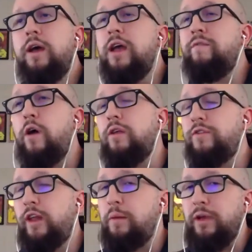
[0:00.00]
If all of a
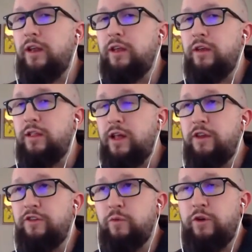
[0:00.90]
sudden I'm getting a lot of
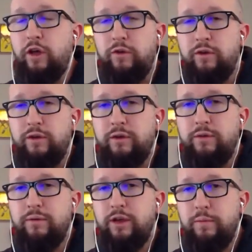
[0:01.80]
$200
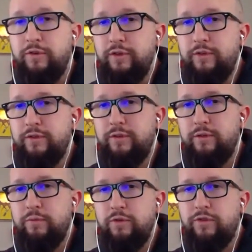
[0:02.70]
commissions,
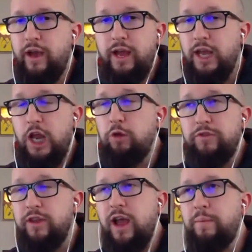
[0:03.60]
which I don't
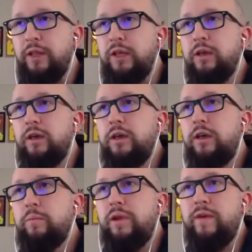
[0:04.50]
see it happening,
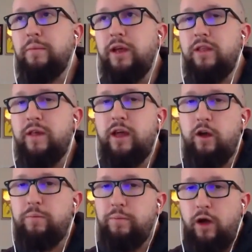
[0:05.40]
but if I'm getting that,
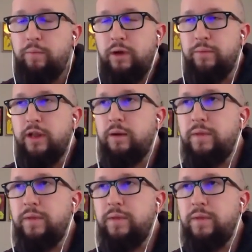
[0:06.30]
I'll bump it up.